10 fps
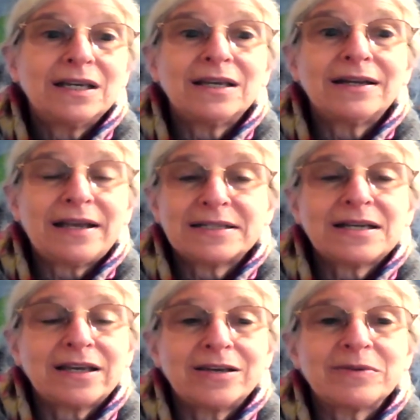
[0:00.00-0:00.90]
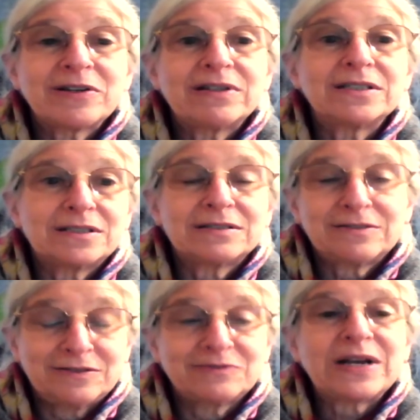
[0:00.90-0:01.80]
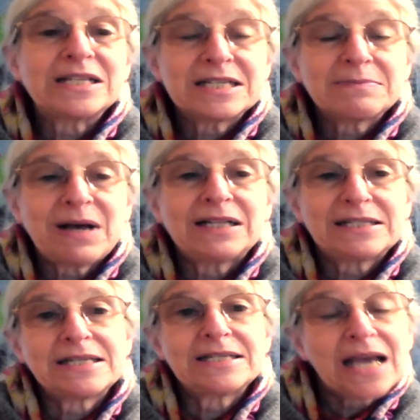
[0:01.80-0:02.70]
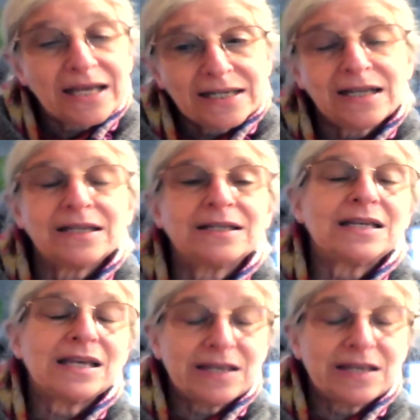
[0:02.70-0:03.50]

in anti-immigrant raids and policies, and in